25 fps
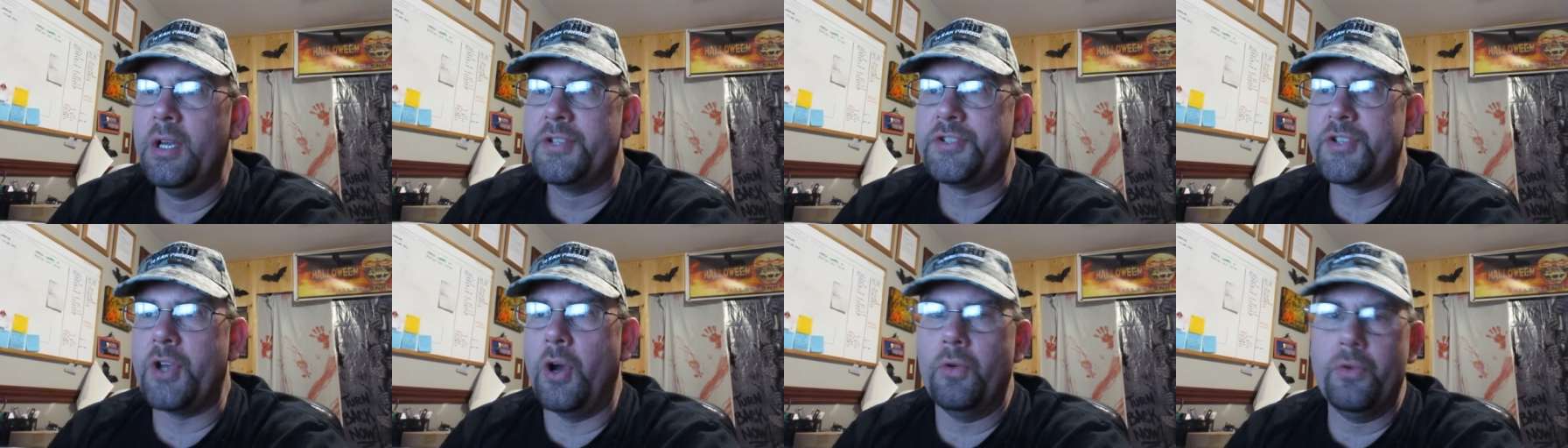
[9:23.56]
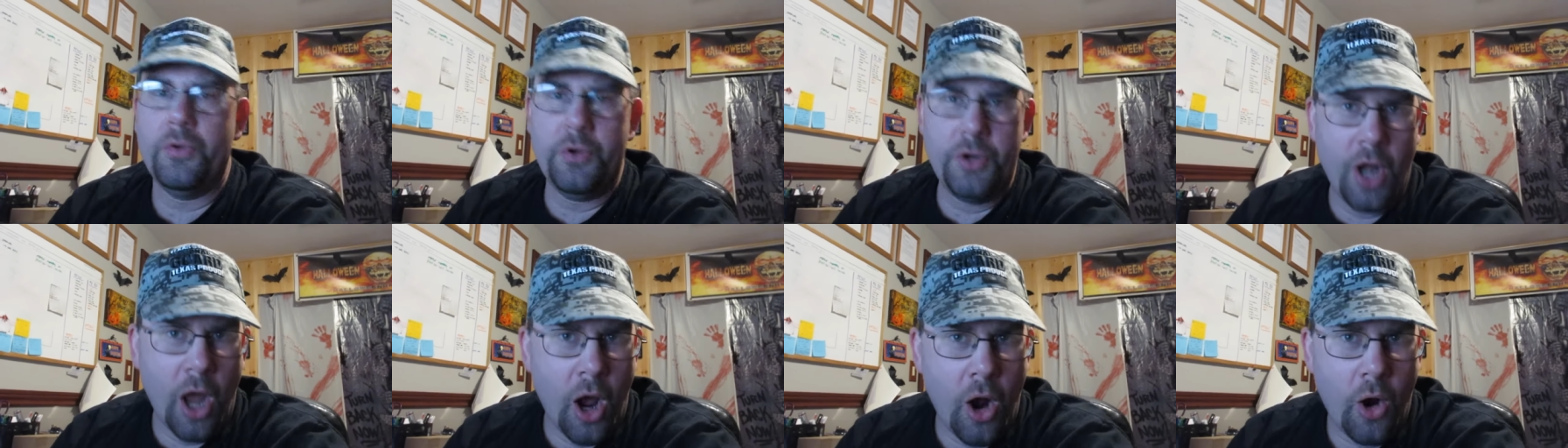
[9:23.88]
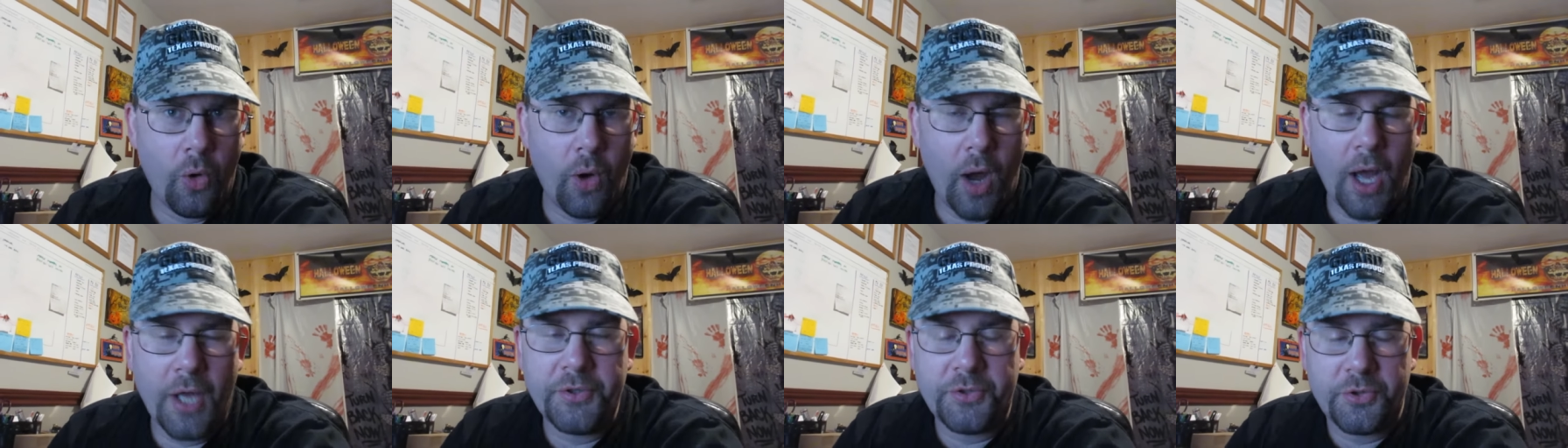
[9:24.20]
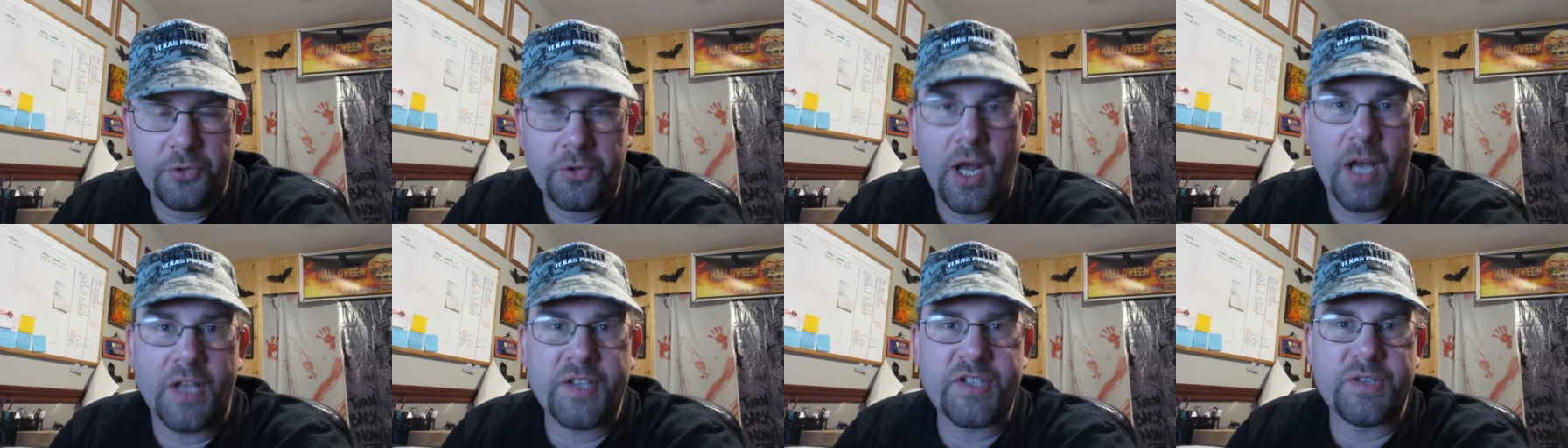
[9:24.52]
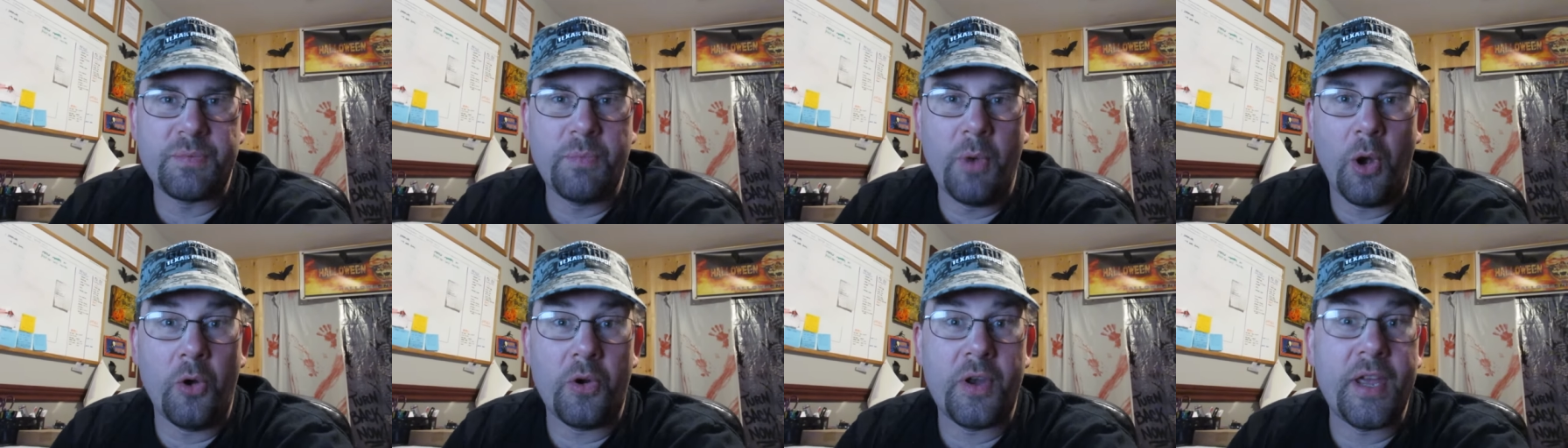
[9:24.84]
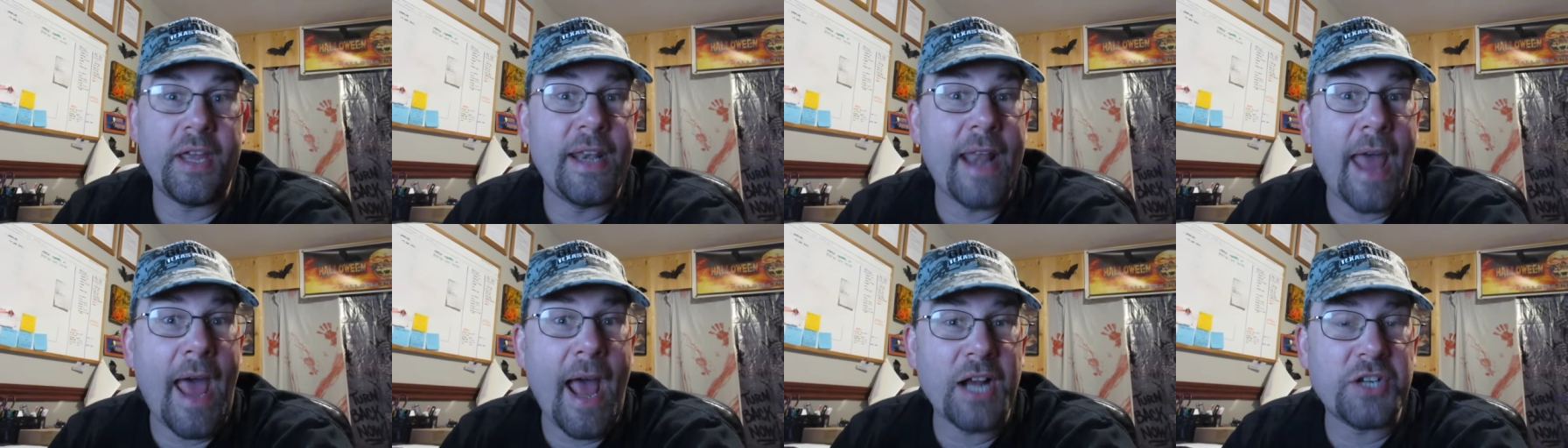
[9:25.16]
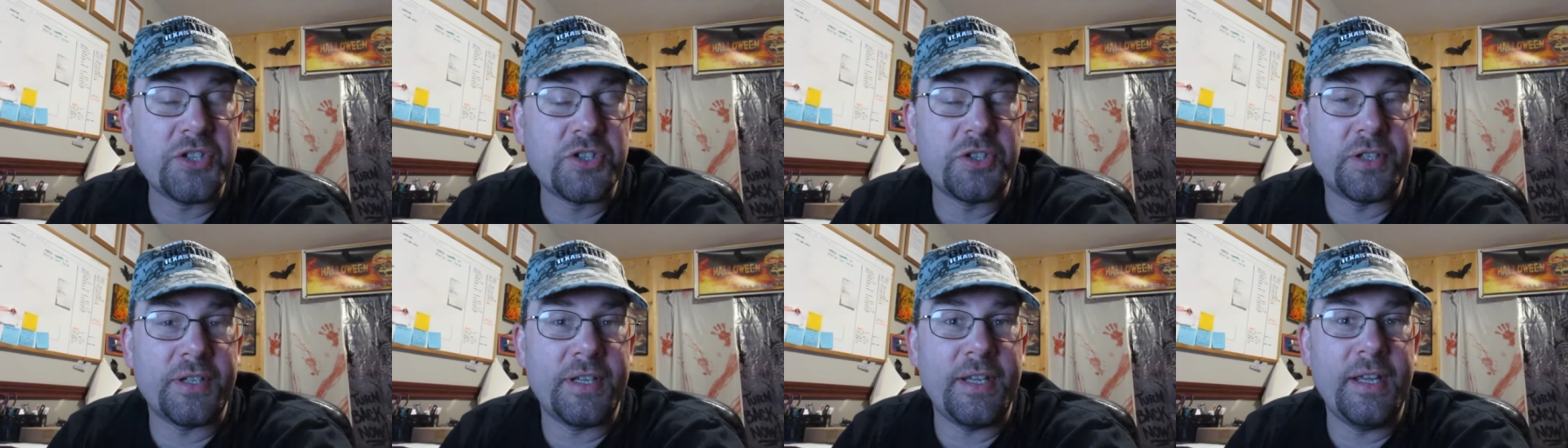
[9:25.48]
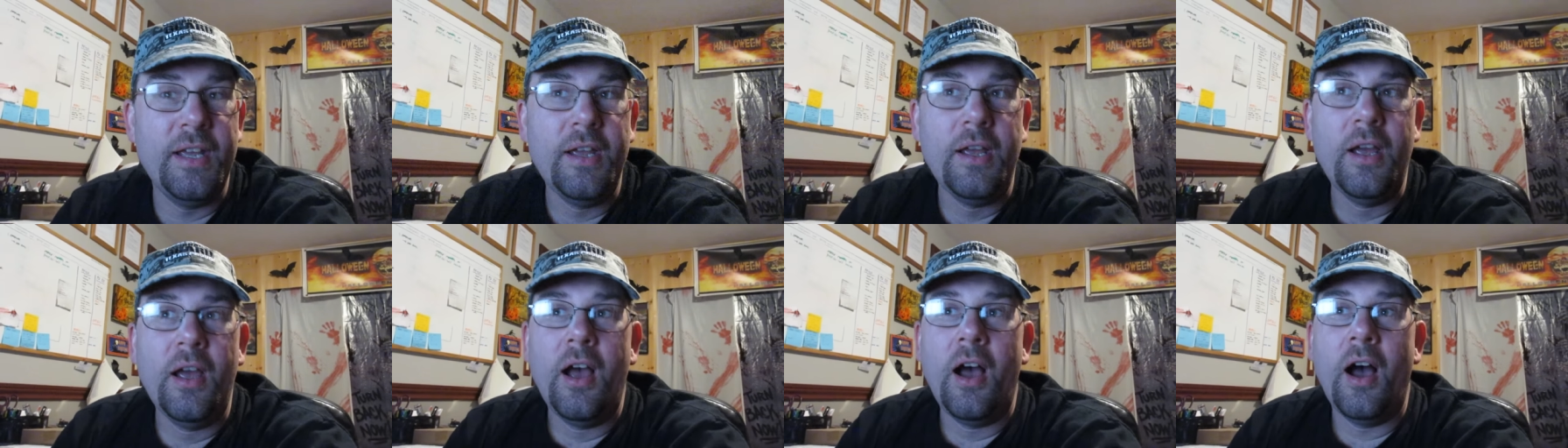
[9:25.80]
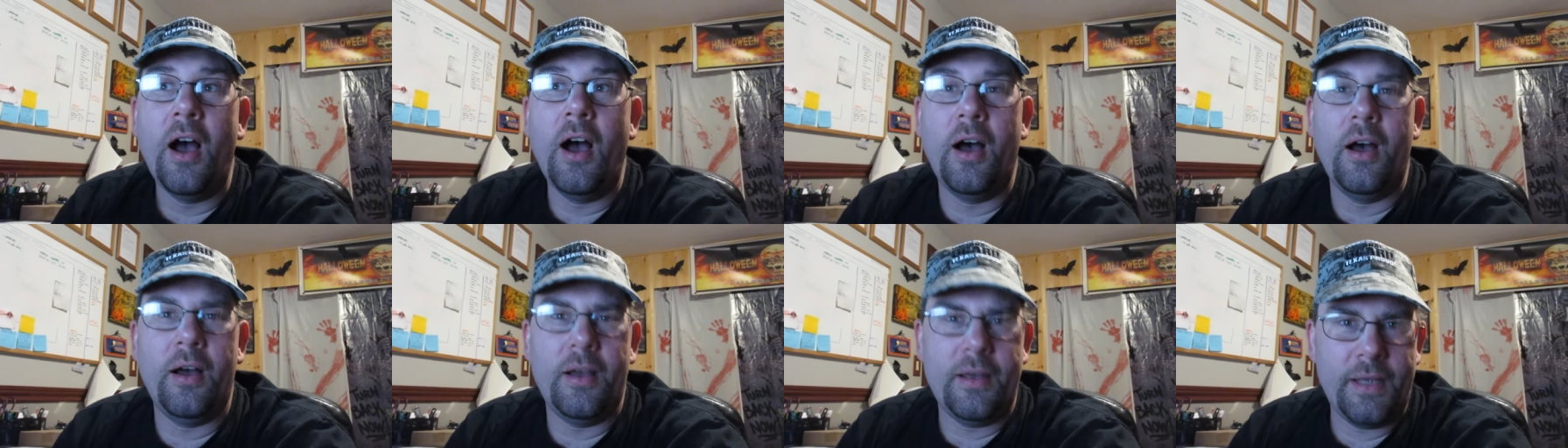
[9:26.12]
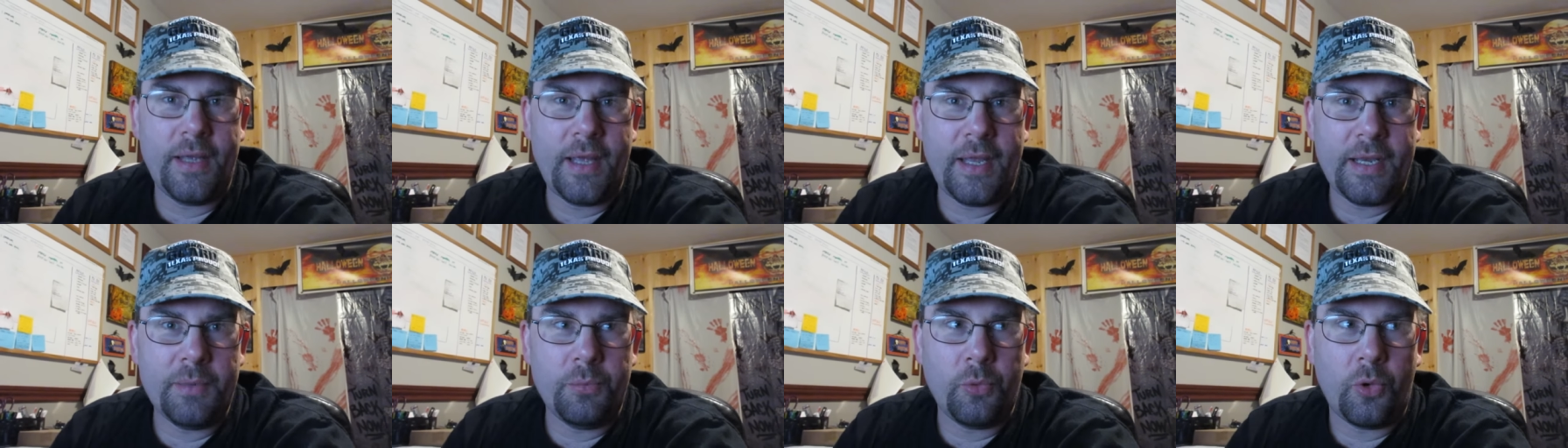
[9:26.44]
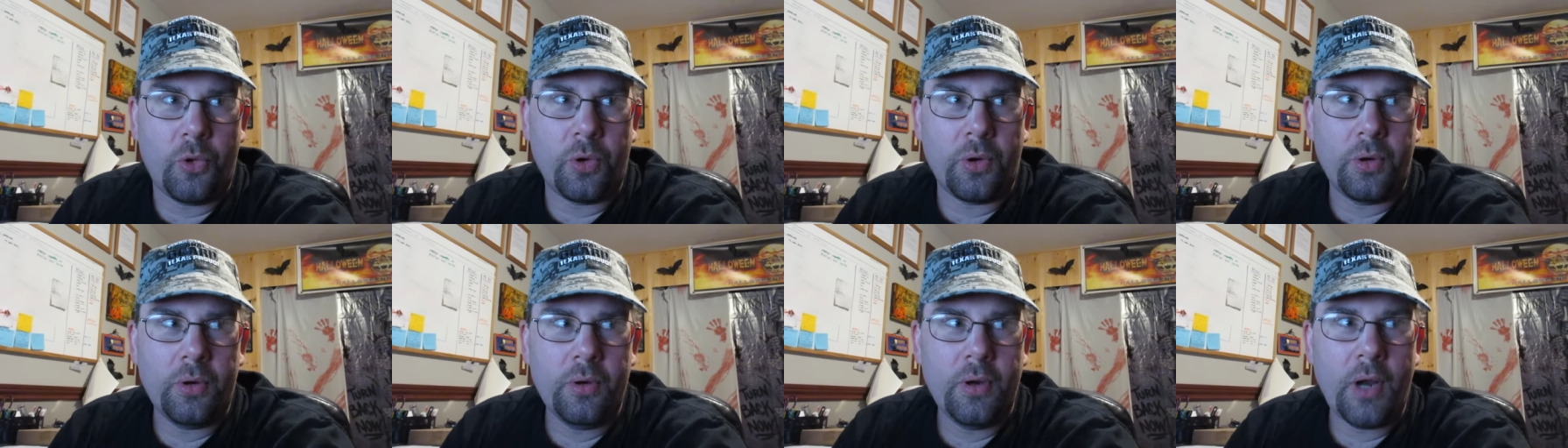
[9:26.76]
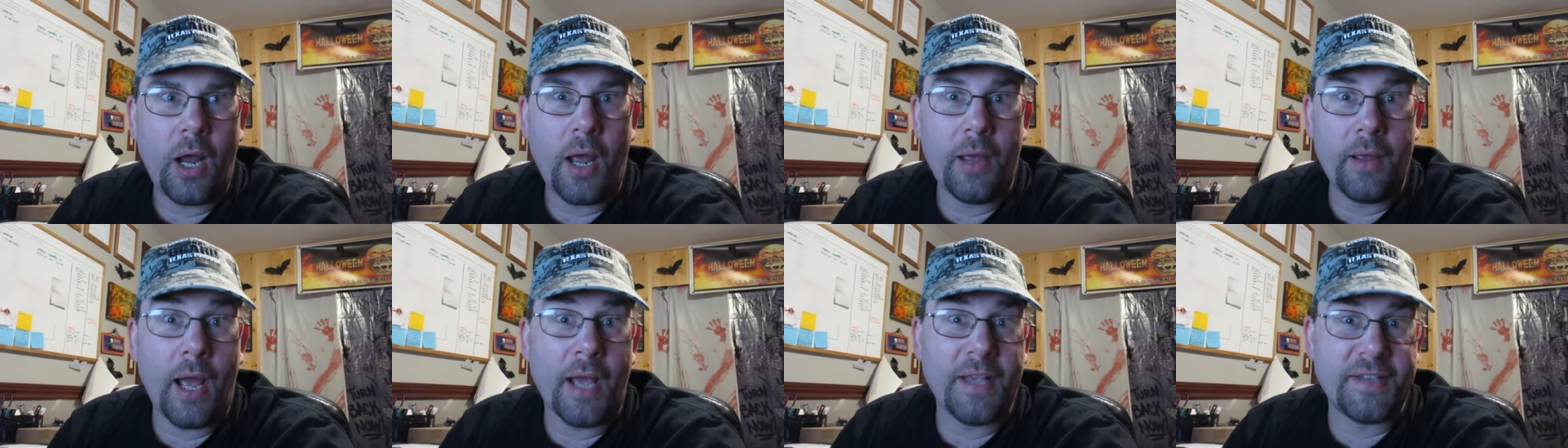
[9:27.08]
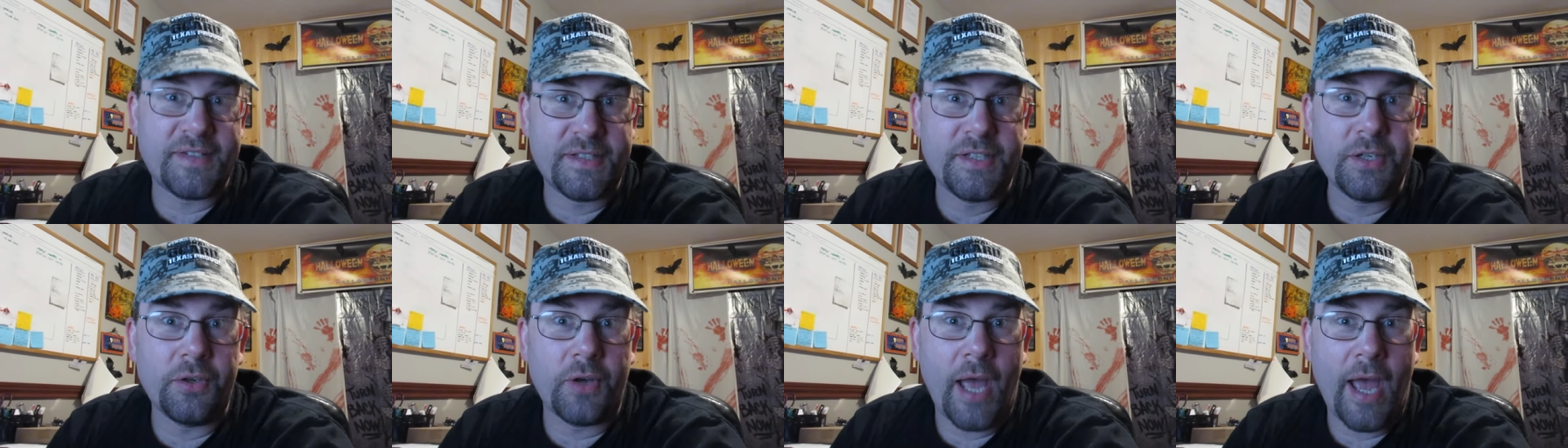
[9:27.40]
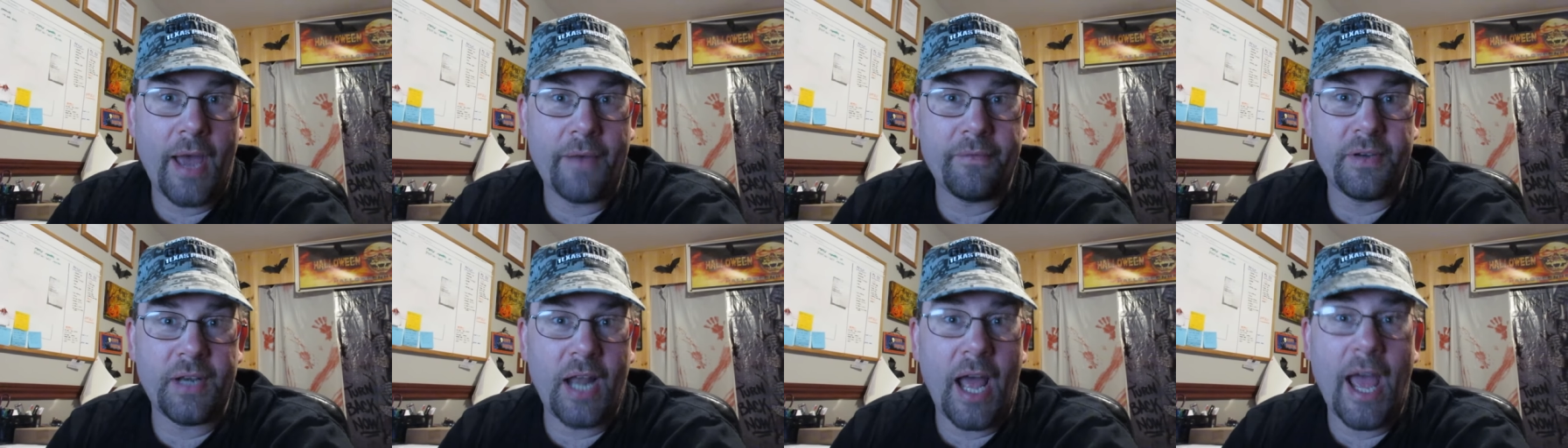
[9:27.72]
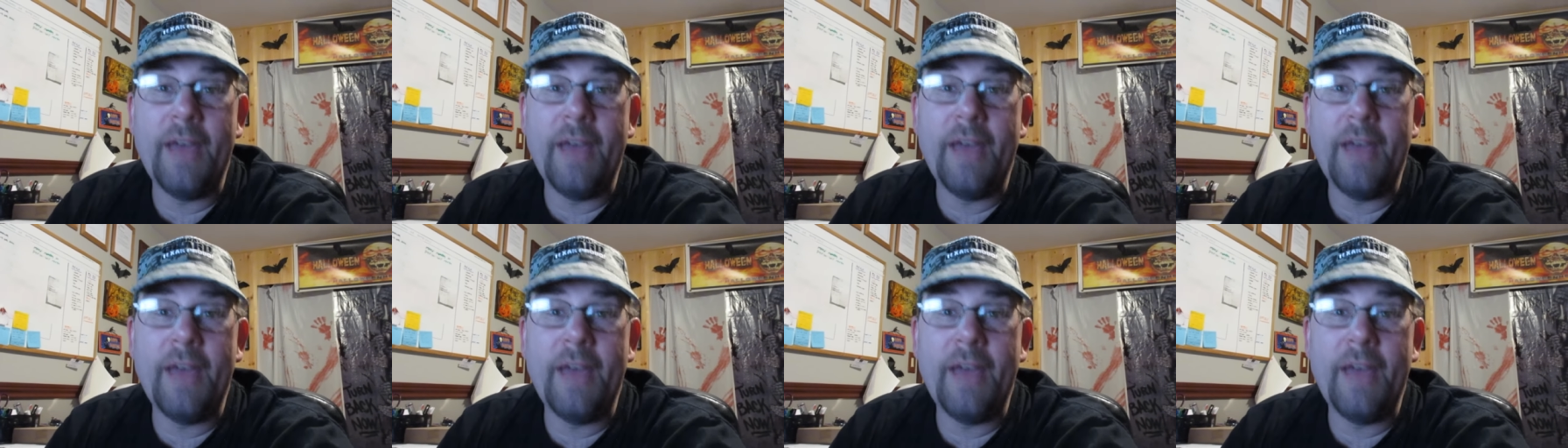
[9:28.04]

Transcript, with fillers: So no, I do not smoke, and actually uh, anymore, I, I still haven't.